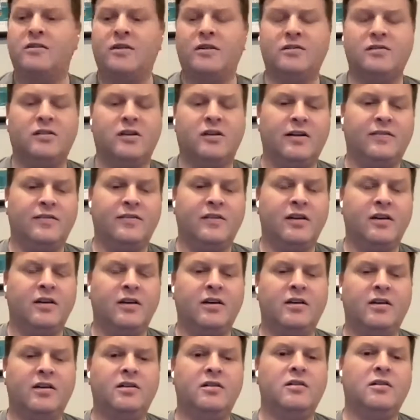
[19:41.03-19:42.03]
I still have
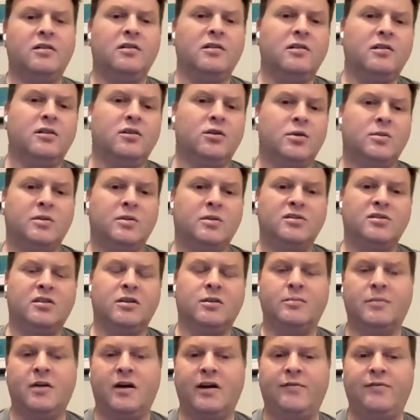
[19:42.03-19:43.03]
the normal
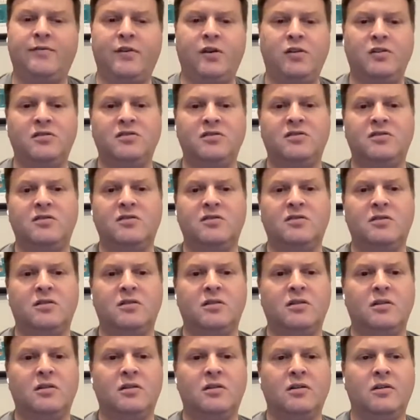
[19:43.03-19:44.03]
SIM. I've used.
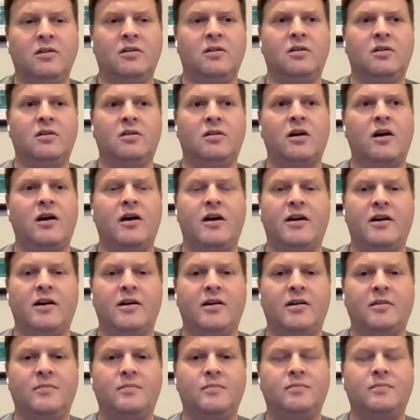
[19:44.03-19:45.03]

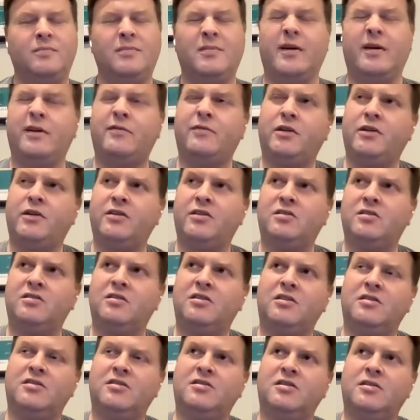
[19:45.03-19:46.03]
Have I used
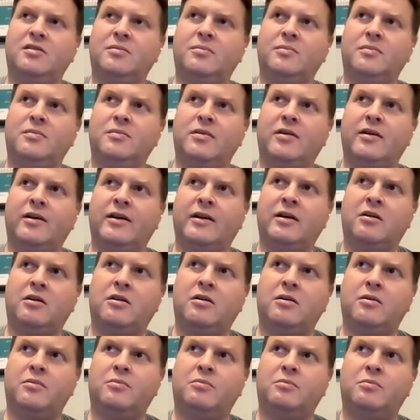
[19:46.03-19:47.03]
the
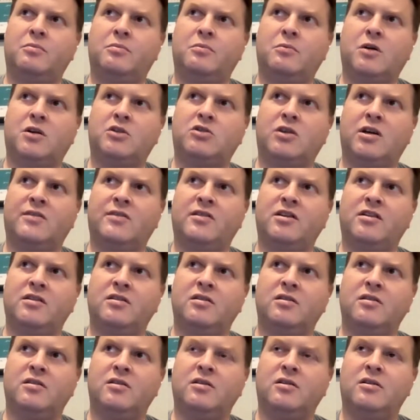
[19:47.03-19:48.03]
eSIM while
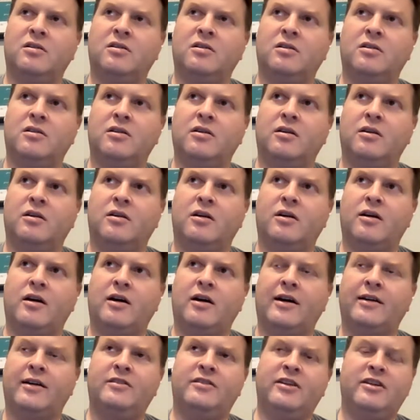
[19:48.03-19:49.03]
traveling?
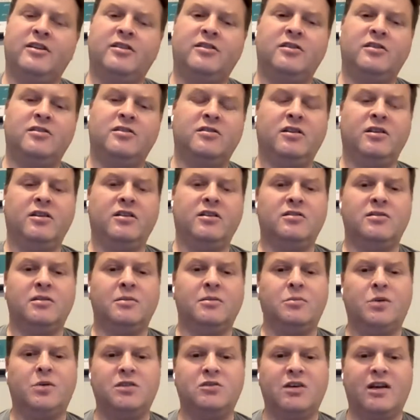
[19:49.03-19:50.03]
I did use the
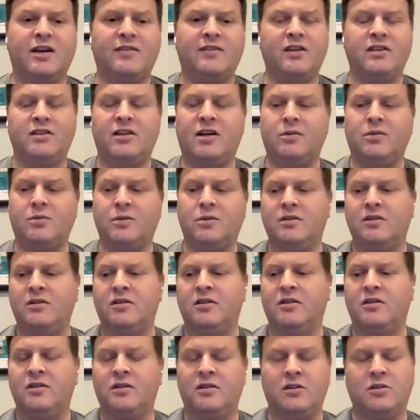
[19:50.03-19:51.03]
eSIM while traveling, not with
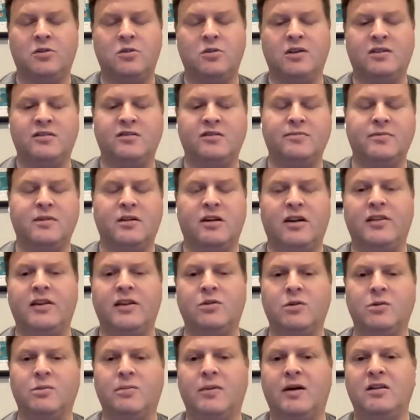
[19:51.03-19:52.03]
the 12, but I
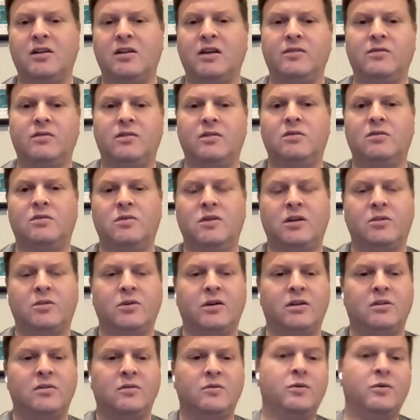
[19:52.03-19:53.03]
think with my 11 when
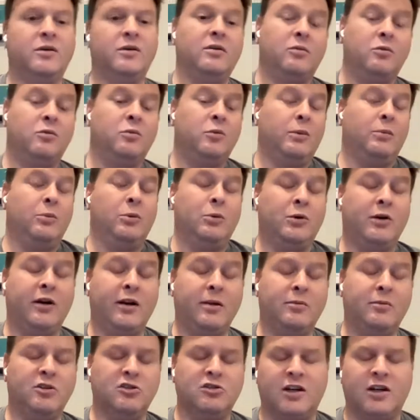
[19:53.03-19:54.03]
we were
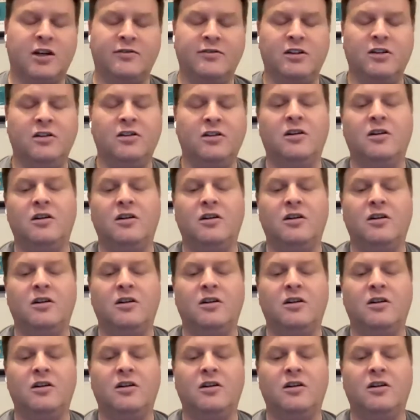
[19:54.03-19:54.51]
able to travel.